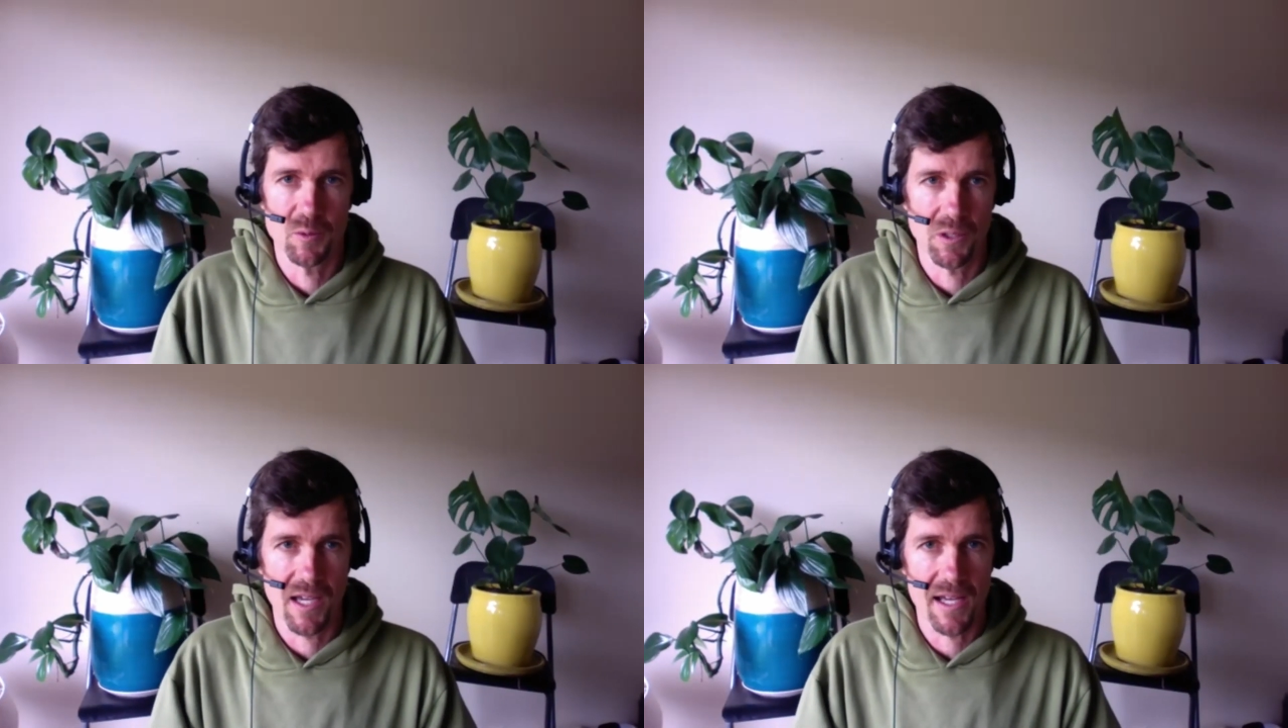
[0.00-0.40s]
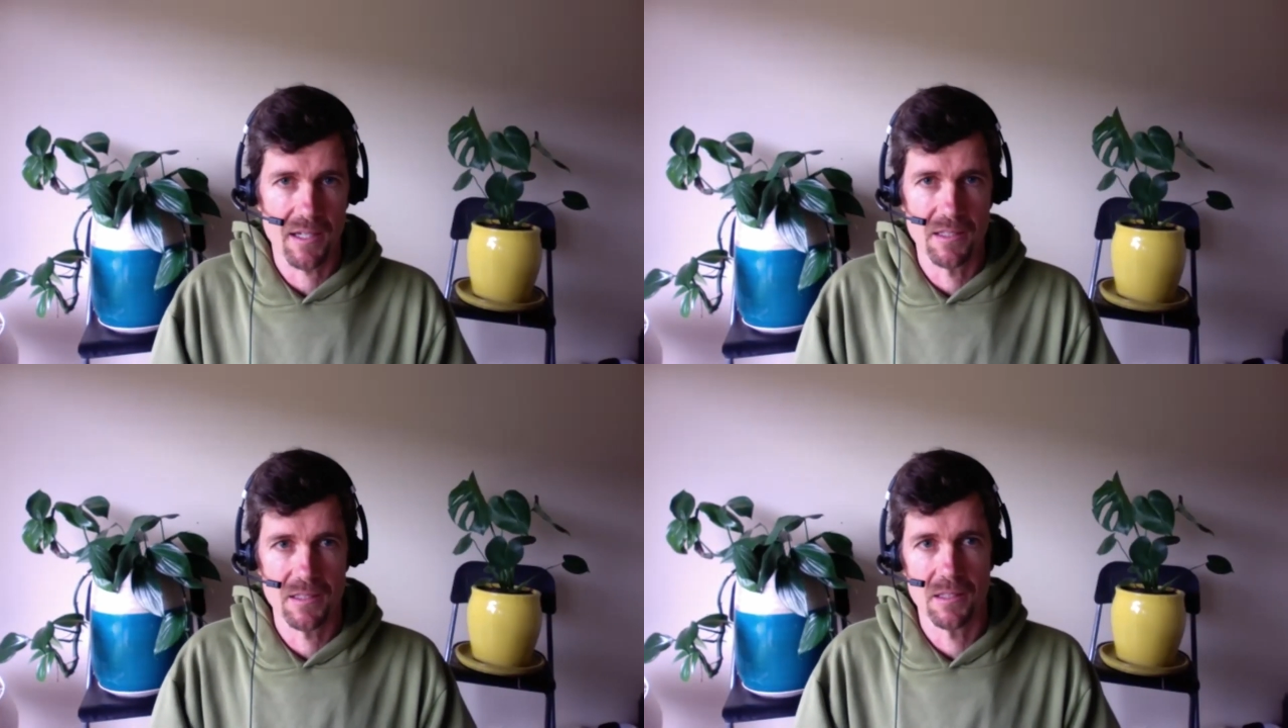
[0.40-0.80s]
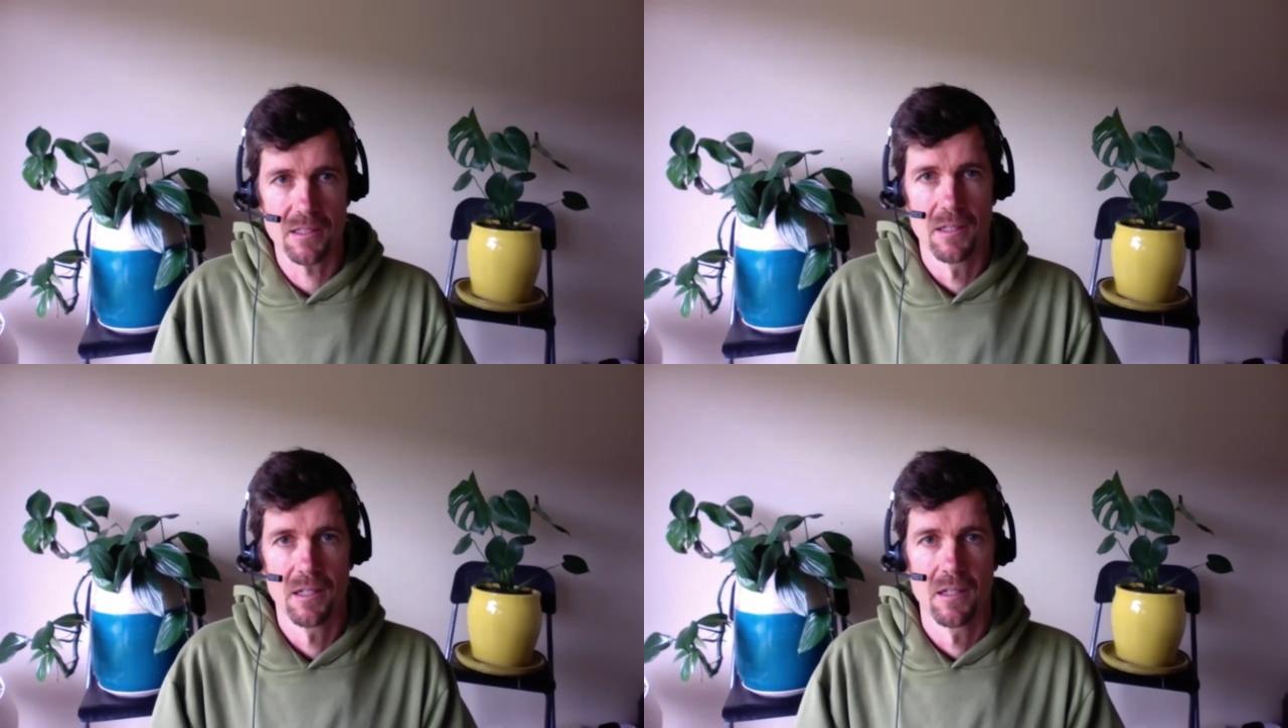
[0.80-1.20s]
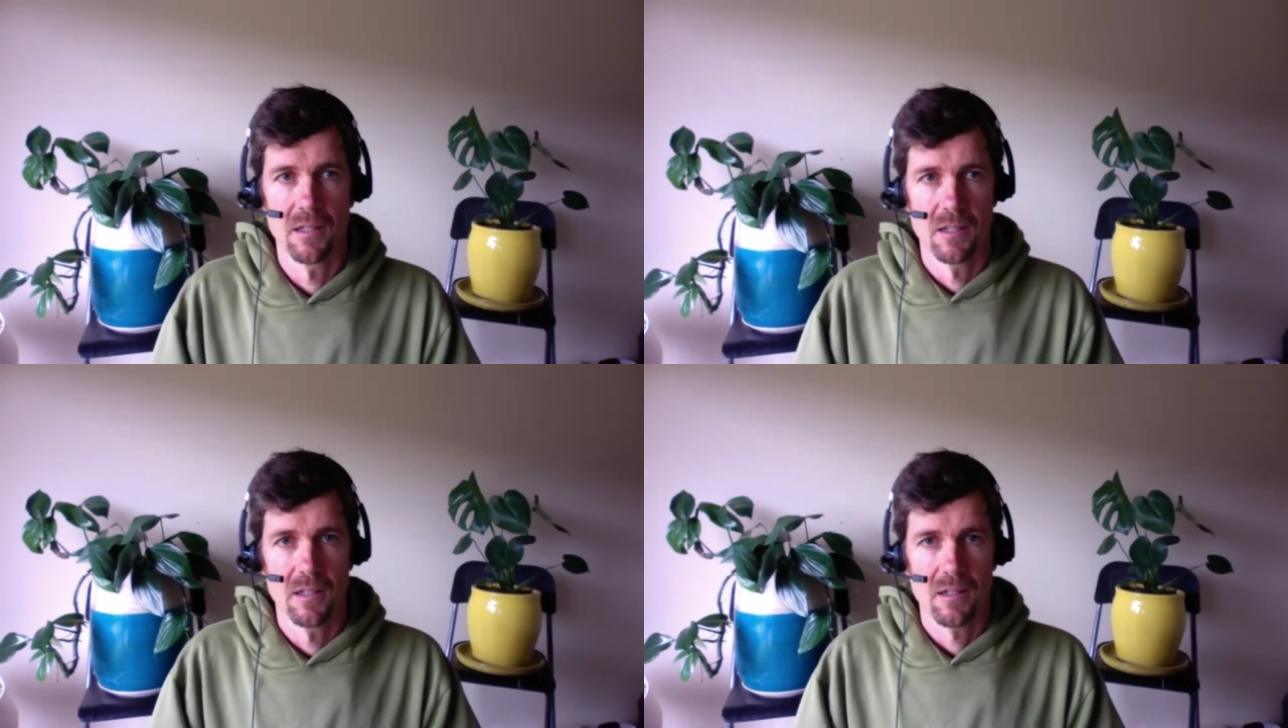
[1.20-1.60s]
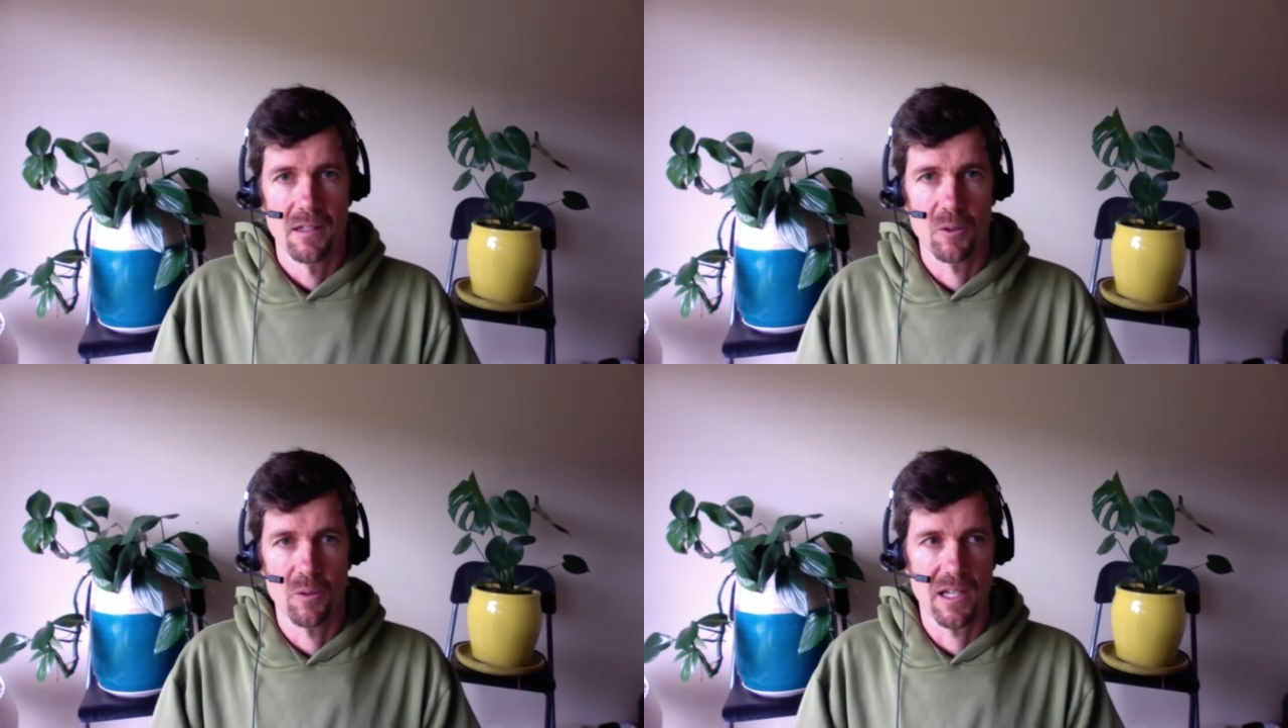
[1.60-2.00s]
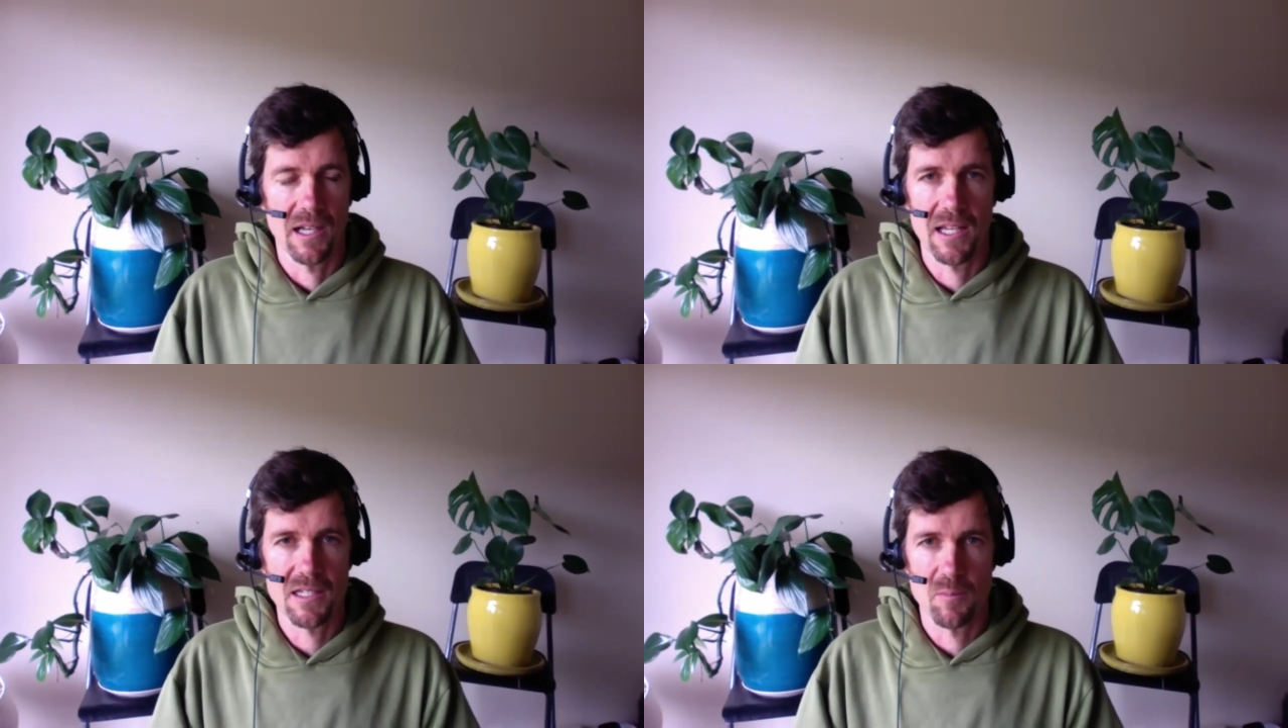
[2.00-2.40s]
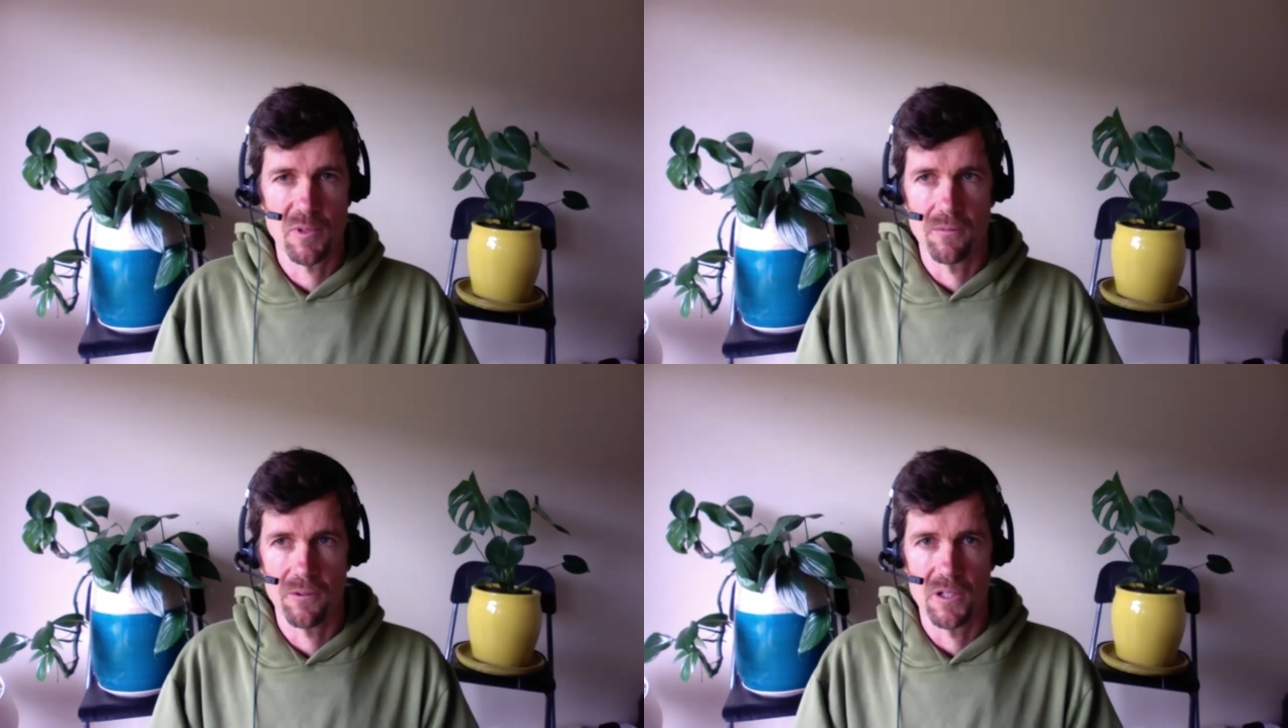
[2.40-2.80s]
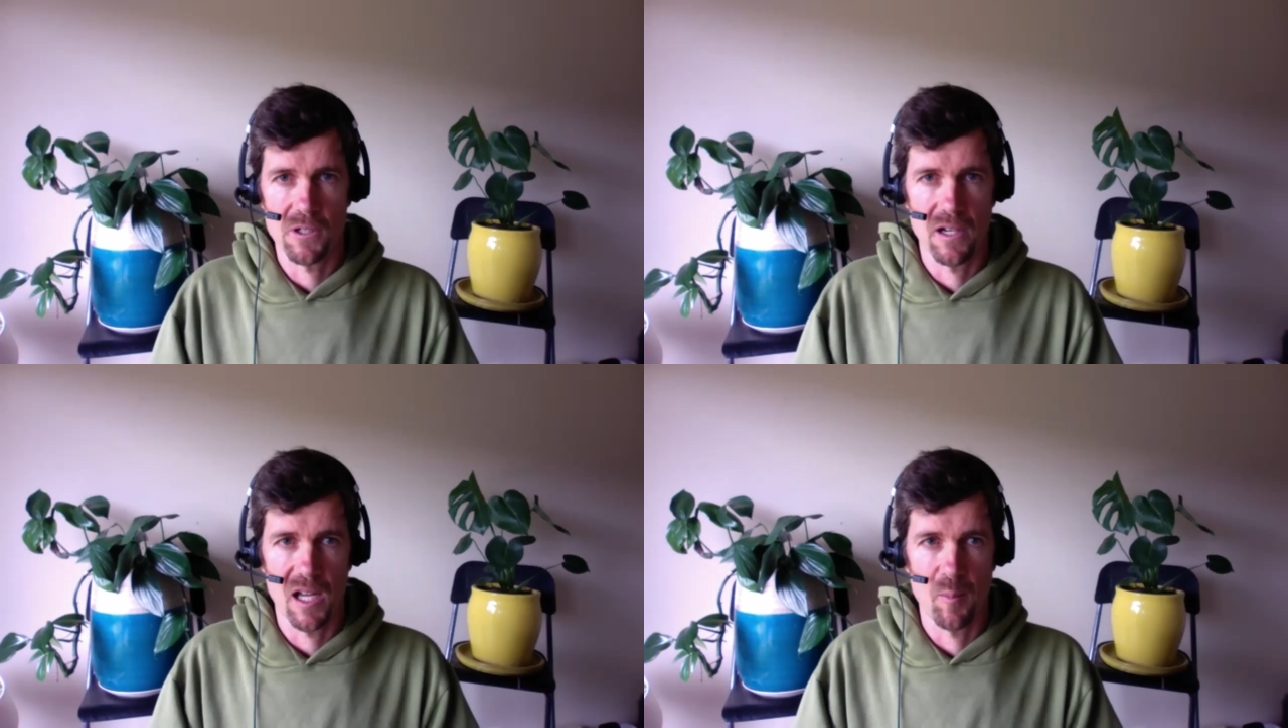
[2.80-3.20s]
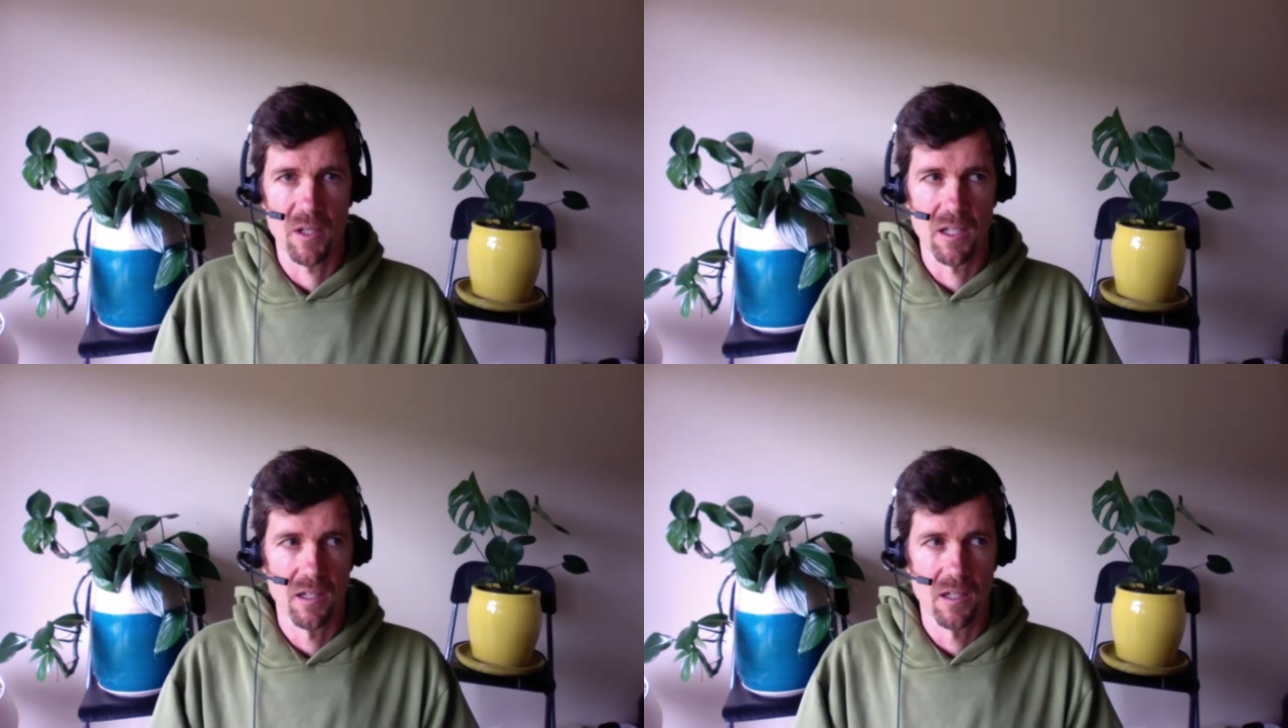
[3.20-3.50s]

with gardens and all that, it has to be a very dynamic,